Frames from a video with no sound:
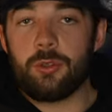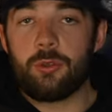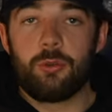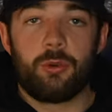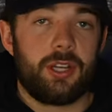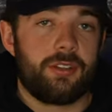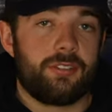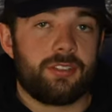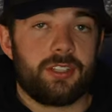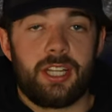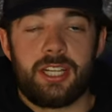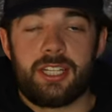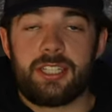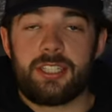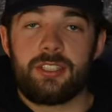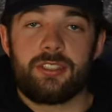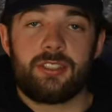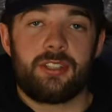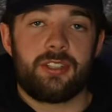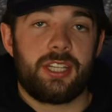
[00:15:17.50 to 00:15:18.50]
waving like
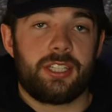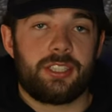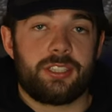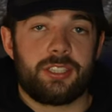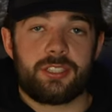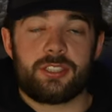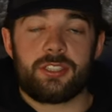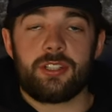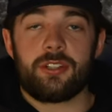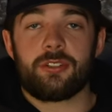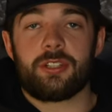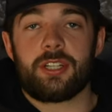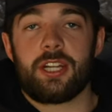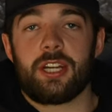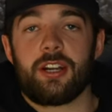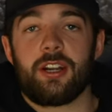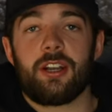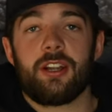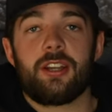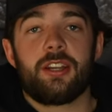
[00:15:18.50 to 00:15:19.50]
you, they just don't
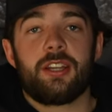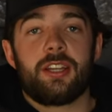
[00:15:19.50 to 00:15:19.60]
care.